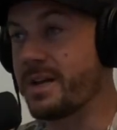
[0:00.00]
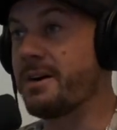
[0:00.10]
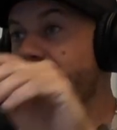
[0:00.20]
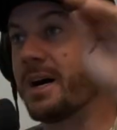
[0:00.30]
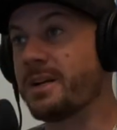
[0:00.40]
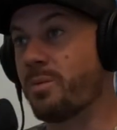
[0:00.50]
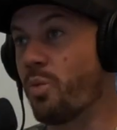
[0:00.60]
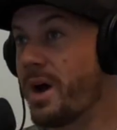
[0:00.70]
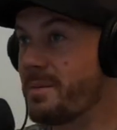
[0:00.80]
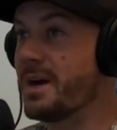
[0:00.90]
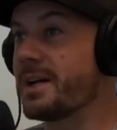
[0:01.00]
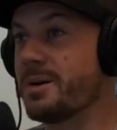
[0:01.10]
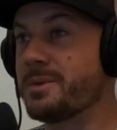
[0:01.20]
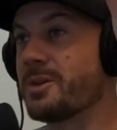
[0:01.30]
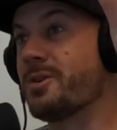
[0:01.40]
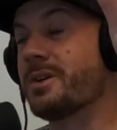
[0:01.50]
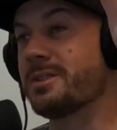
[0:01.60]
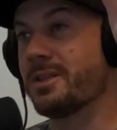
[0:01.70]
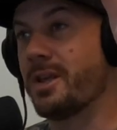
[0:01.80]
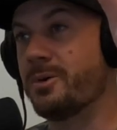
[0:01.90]
and I find them way back up in the
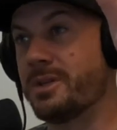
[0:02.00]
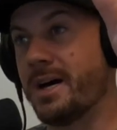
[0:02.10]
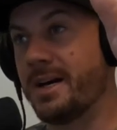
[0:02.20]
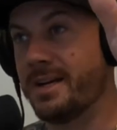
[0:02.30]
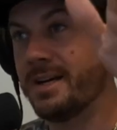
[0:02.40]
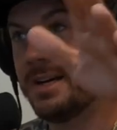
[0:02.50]
creeks at low tide.